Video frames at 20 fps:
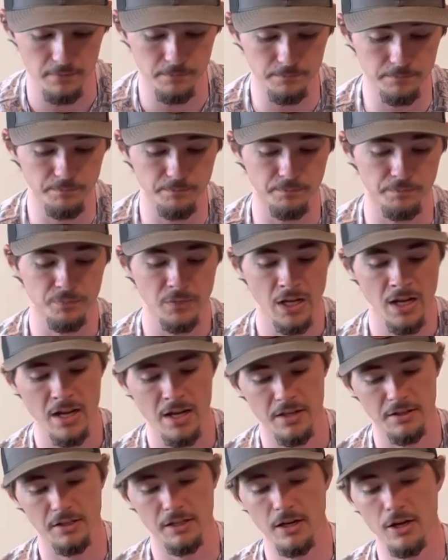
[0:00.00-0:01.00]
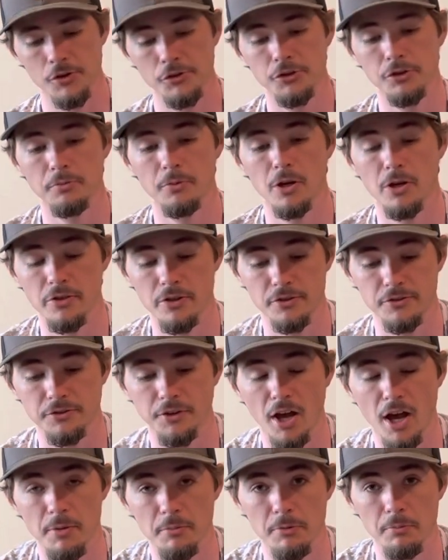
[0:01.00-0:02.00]
Then I also bought this
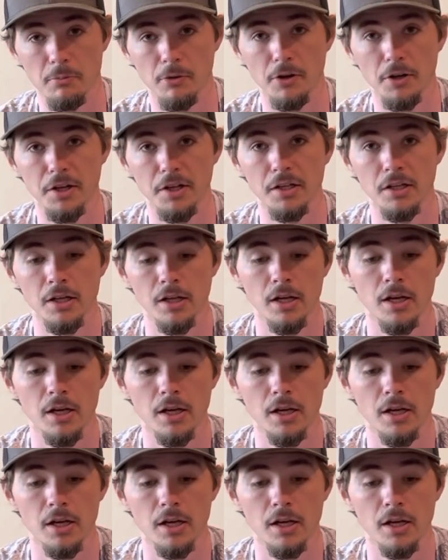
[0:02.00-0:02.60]
diamond braid,